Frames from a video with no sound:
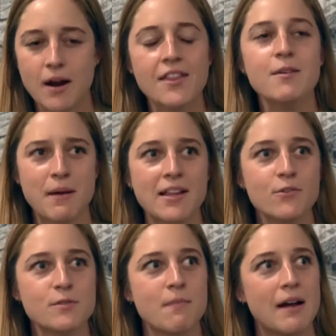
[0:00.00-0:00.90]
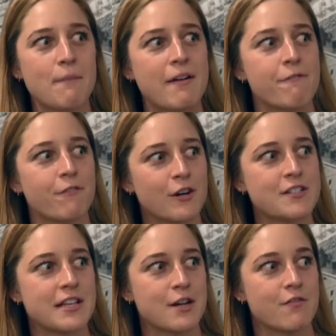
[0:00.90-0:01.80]
I think Baylor was my
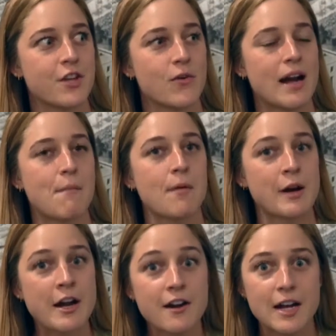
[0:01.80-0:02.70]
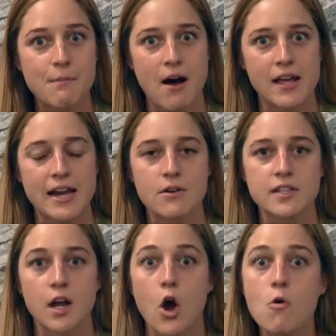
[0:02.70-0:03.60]
first interview, and I remember hearing about it, and I was
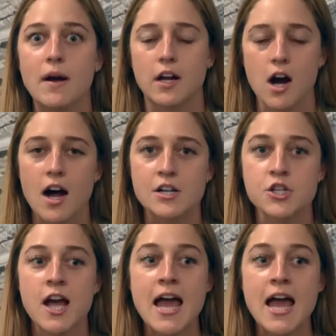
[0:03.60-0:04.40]
like, oh my gosh.